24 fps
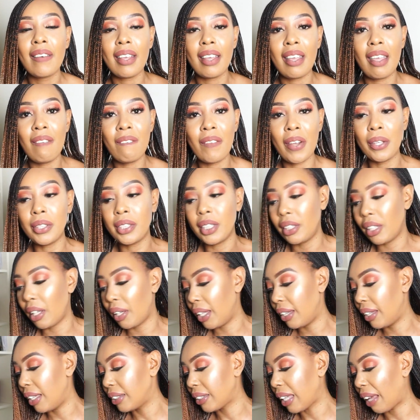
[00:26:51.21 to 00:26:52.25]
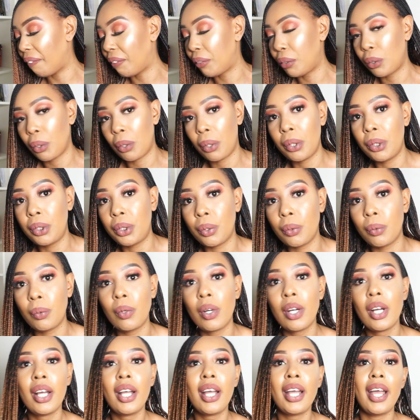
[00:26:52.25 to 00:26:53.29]
If you're using the things I've told
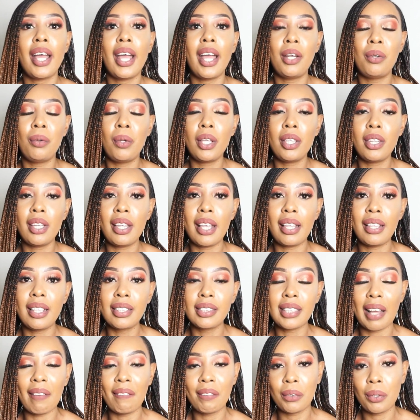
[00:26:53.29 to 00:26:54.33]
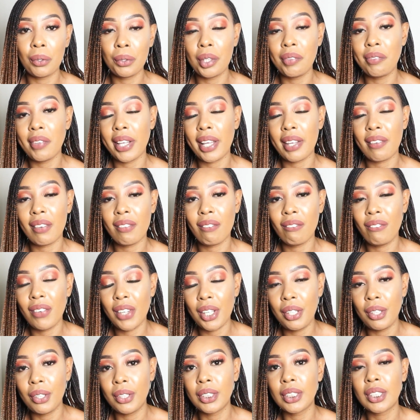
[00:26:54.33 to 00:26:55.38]
you and doing the things I've told you in my
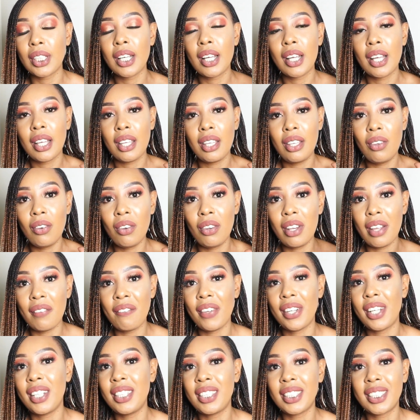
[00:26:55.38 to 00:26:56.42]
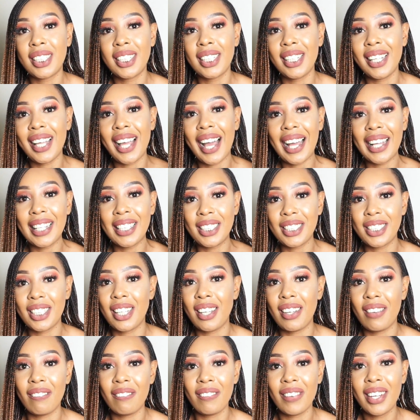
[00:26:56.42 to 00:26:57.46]
videos, you will definitely
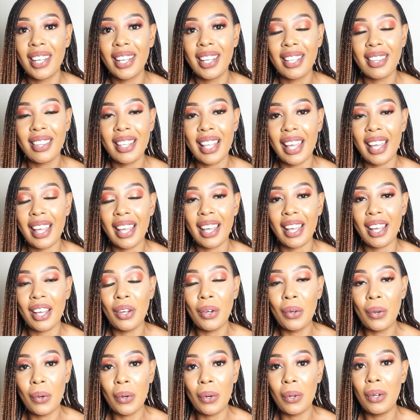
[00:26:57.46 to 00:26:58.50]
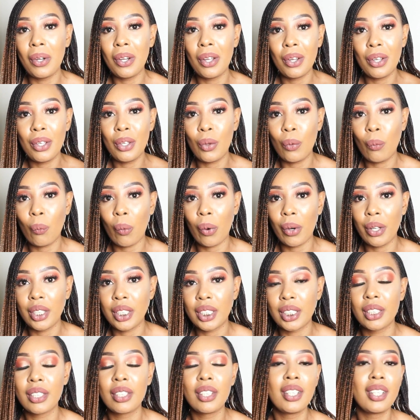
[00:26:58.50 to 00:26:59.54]
achieve the goal you
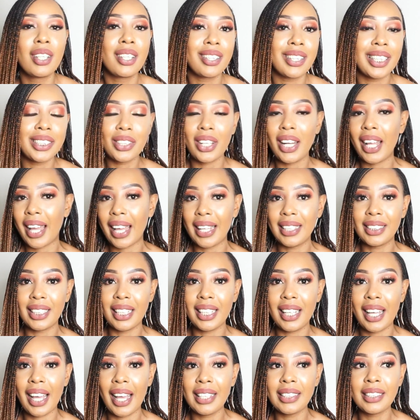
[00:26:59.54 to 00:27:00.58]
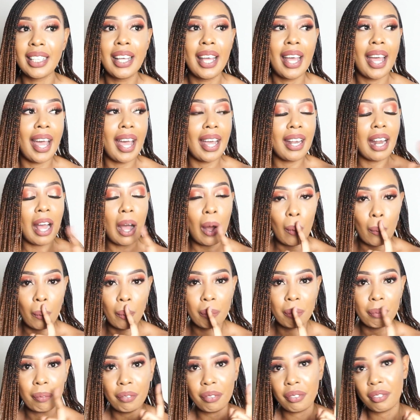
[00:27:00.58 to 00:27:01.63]
want. That's all I can say, guys. And
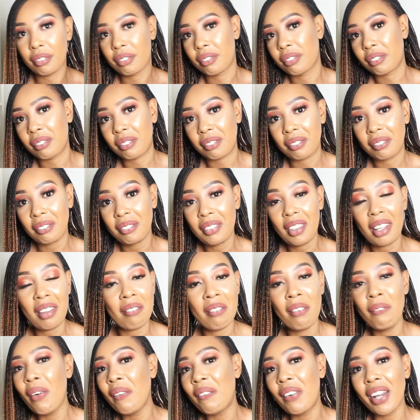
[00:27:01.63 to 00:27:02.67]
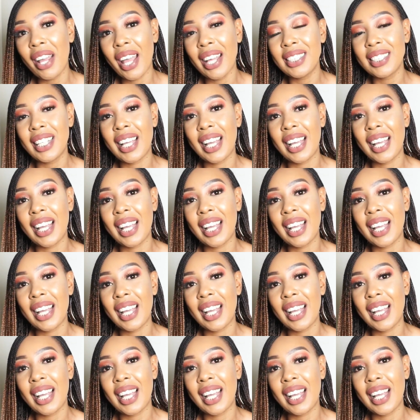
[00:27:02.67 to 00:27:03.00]
don't forget,